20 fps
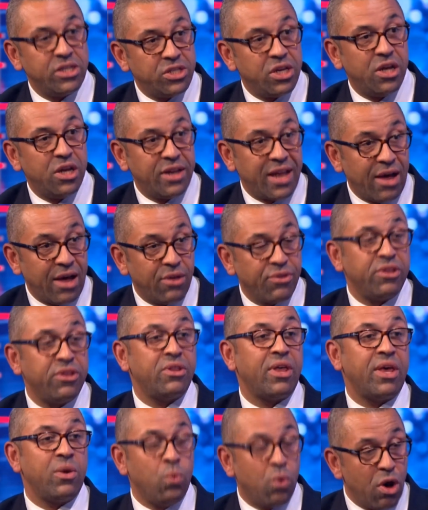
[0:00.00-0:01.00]
and it turned out
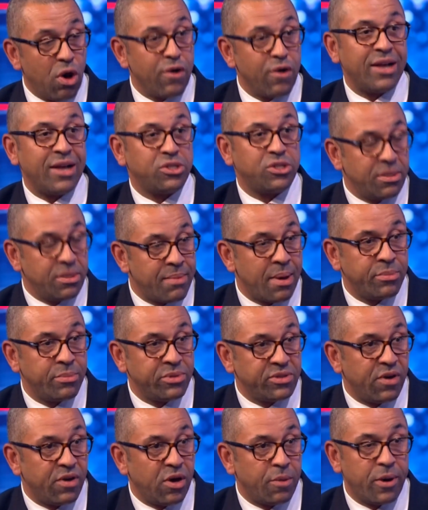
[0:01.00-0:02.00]
that they were actually
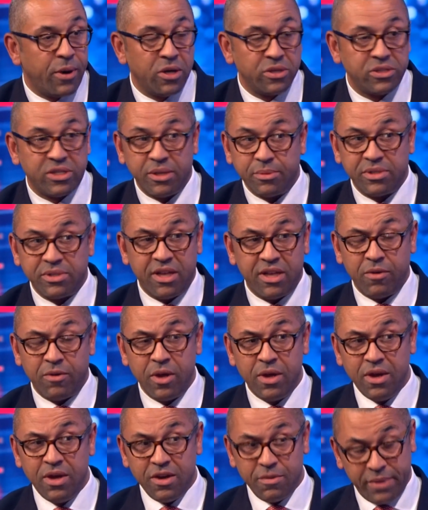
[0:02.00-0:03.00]
members of our party, because there
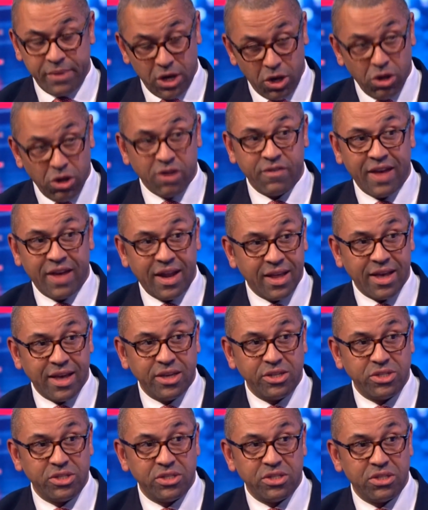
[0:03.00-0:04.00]
have been a lot of
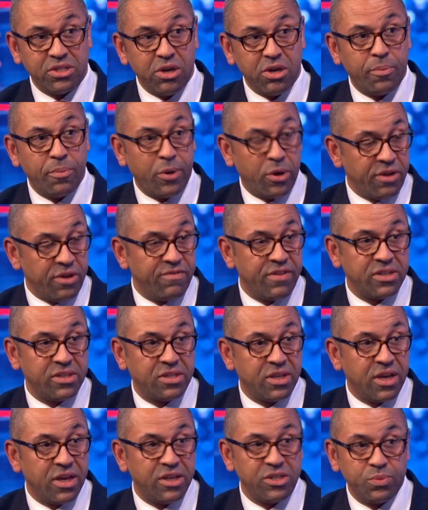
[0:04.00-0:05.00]
allegations that upon
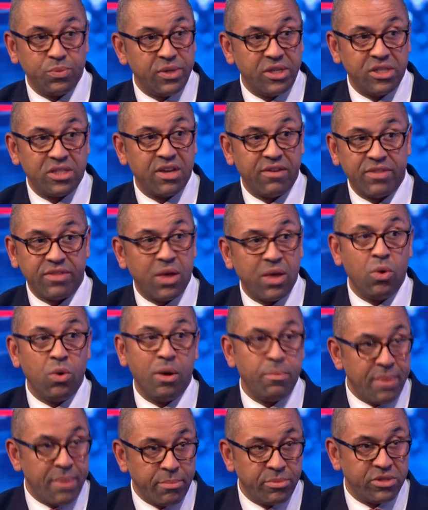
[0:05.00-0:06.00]
investigation we discovered they
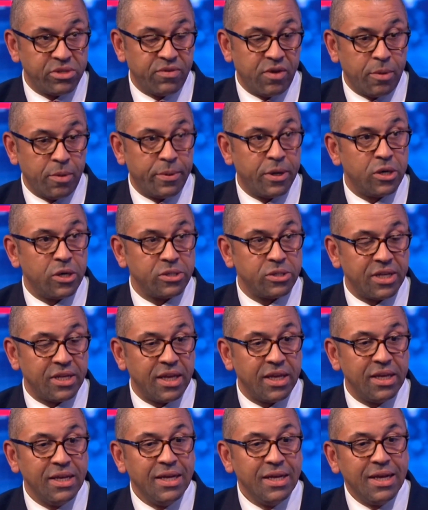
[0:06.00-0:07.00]
weren't members of our
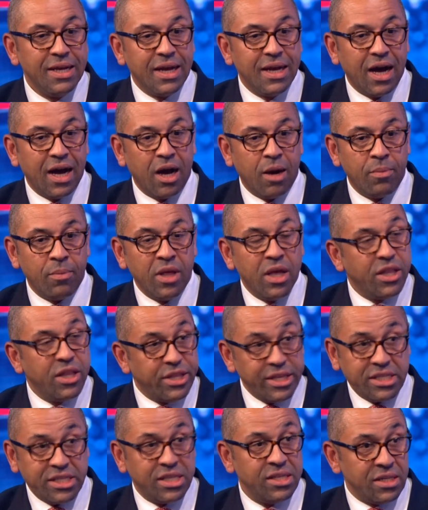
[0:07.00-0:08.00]
party.
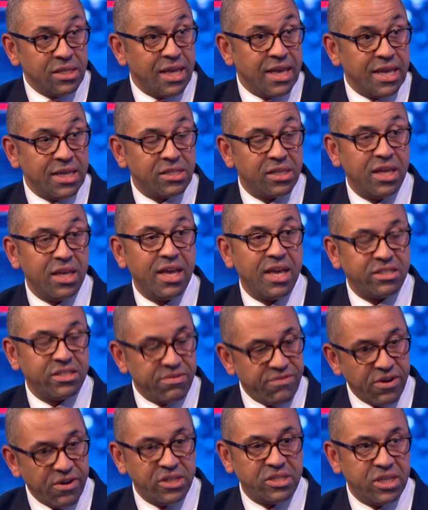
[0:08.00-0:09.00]
This isn't easy.
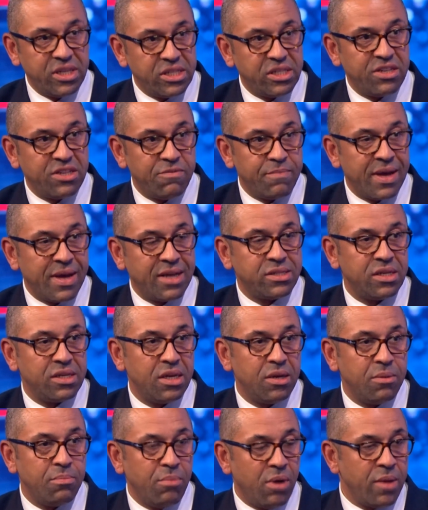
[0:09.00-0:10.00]
It's a very sensitive
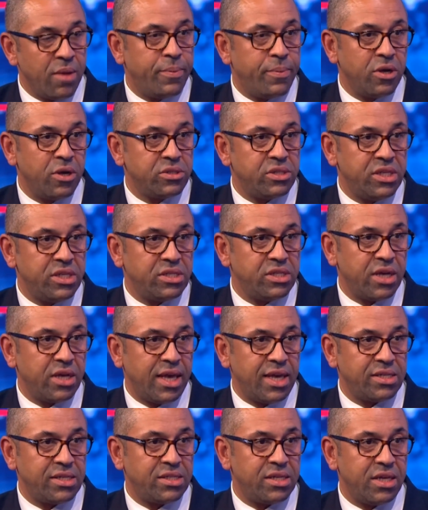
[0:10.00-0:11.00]
matter. My party
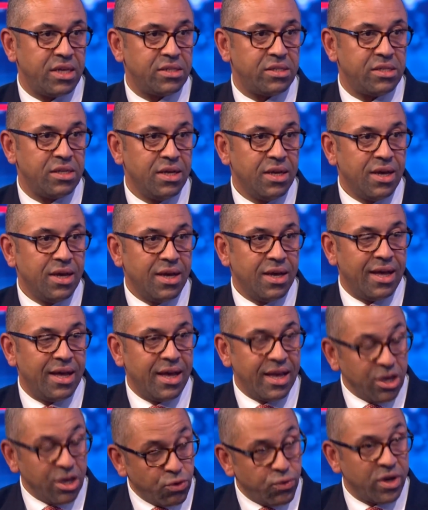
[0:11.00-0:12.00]
takes it
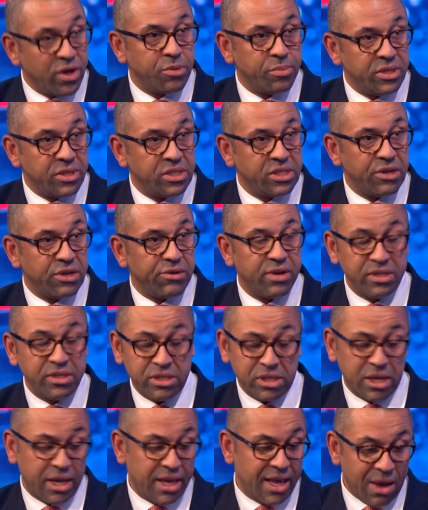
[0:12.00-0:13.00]
incredibly
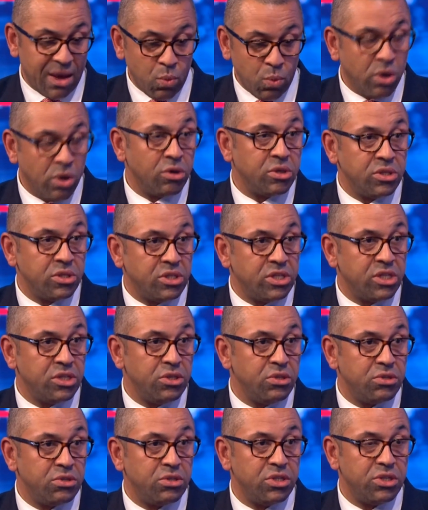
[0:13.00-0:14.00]
seriously and will
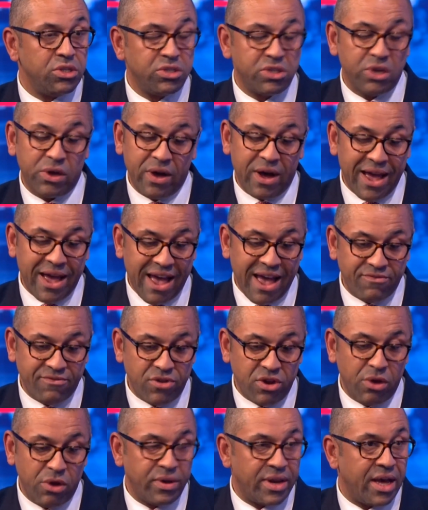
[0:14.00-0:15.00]
continue to do so, I
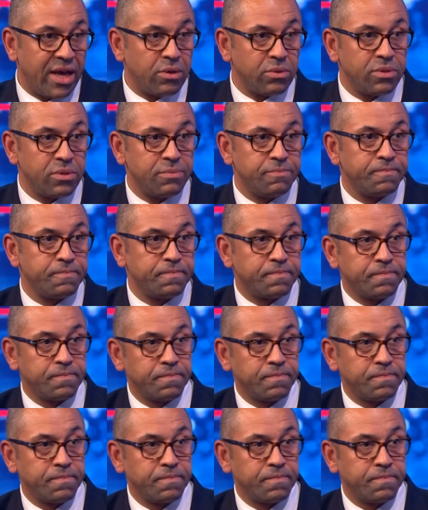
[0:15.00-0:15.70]
have no doubt.